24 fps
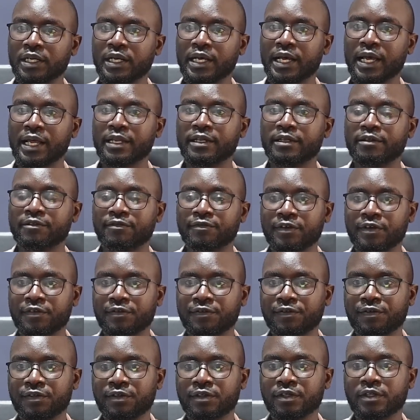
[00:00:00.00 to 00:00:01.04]
And the
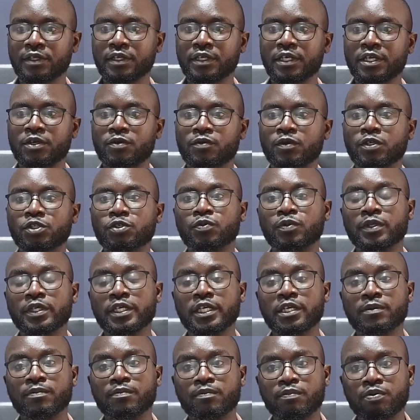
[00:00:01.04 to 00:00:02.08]
fifth, in which we
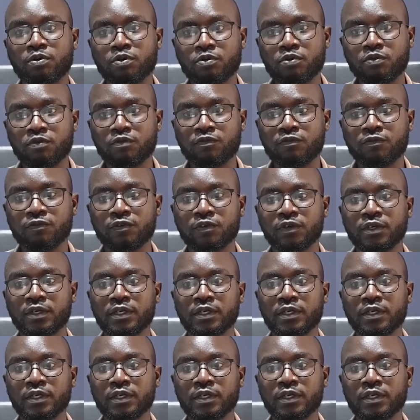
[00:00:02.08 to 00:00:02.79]
improve.